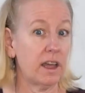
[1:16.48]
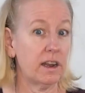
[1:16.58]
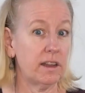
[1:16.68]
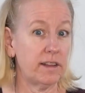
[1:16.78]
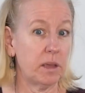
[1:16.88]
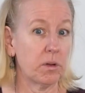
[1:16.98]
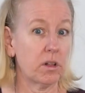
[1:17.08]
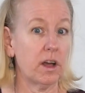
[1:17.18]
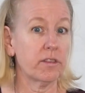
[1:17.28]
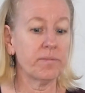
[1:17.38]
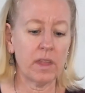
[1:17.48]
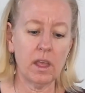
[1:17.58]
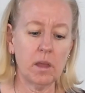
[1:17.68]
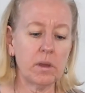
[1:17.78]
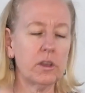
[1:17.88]
not a tablecloth.
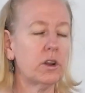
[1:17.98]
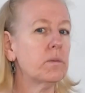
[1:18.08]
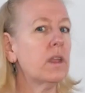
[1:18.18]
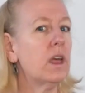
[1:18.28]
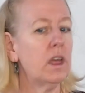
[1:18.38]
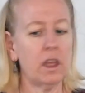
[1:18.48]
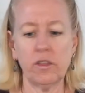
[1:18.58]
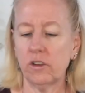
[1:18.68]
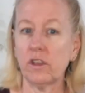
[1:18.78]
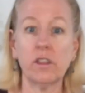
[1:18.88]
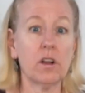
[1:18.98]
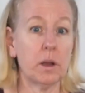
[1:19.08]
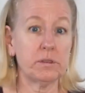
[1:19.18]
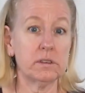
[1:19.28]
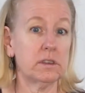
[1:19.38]
But you know, there's other
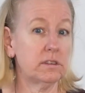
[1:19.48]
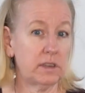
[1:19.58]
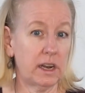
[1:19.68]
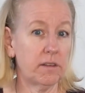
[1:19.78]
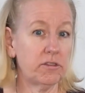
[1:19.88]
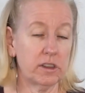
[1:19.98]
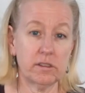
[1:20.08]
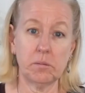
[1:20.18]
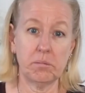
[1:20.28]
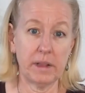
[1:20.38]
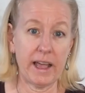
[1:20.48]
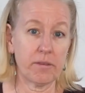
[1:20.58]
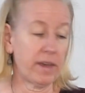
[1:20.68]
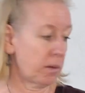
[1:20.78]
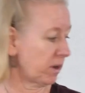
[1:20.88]
options instead of just black
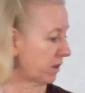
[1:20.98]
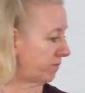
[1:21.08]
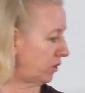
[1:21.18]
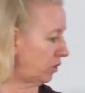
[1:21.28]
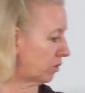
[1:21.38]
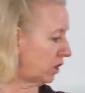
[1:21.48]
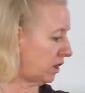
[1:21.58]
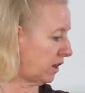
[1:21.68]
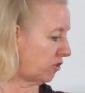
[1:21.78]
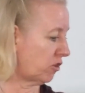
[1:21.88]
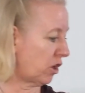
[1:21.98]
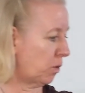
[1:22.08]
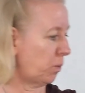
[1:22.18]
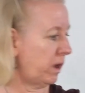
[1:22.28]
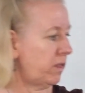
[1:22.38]
fabric. You could
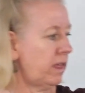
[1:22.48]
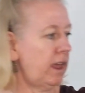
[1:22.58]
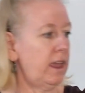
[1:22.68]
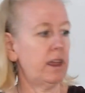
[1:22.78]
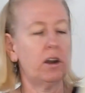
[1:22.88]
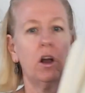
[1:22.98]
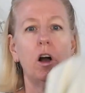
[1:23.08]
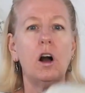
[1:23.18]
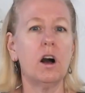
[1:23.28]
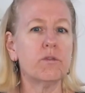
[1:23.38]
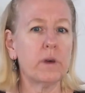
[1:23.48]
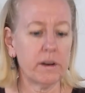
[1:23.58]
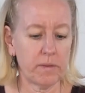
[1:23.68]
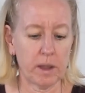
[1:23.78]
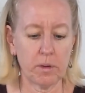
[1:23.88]
go with an
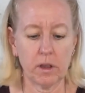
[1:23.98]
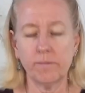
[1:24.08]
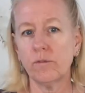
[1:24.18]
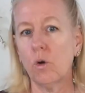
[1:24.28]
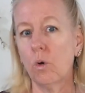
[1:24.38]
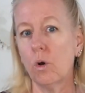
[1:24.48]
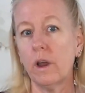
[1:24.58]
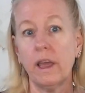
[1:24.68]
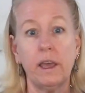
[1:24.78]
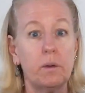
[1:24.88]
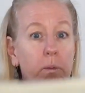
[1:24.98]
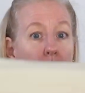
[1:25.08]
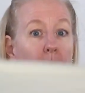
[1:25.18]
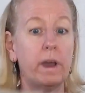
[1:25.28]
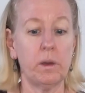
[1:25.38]
off-white fabric or a
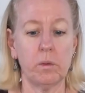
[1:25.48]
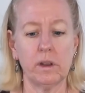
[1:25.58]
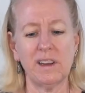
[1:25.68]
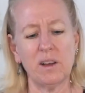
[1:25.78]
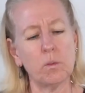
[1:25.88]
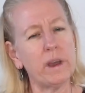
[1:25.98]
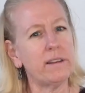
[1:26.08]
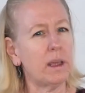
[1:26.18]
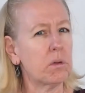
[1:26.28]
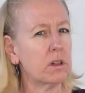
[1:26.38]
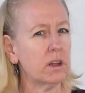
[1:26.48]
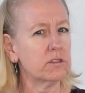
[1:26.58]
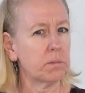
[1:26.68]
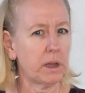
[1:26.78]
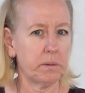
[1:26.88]
white one. Now, white
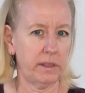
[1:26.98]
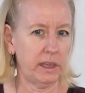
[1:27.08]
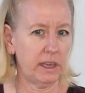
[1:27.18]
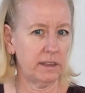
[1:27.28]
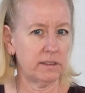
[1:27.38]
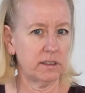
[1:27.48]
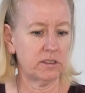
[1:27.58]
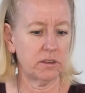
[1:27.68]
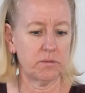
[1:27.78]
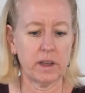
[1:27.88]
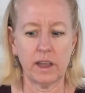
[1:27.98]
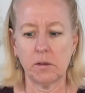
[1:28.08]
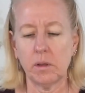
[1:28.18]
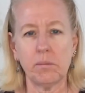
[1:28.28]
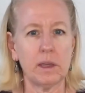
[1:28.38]
tablecloths are probably the easiest to
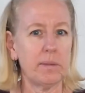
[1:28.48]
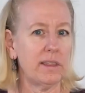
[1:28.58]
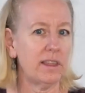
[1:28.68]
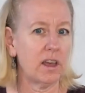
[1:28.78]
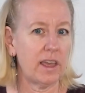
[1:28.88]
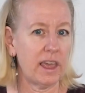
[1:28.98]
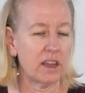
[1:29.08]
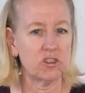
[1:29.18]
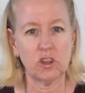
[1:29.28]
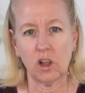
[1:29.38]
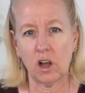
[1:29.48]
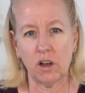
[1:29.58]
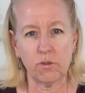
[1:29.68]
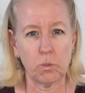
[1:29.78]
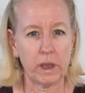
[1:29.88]
find, but maybe the eggshell
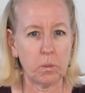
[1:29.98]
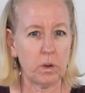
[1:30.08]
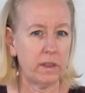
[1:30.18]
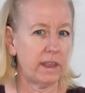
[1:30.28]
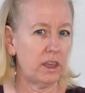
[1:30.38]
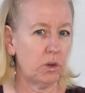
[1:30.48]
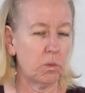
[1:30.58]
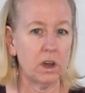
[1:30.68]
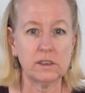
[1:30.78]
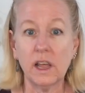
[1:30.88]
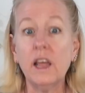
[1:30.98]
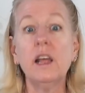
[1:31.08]
off-white one that you want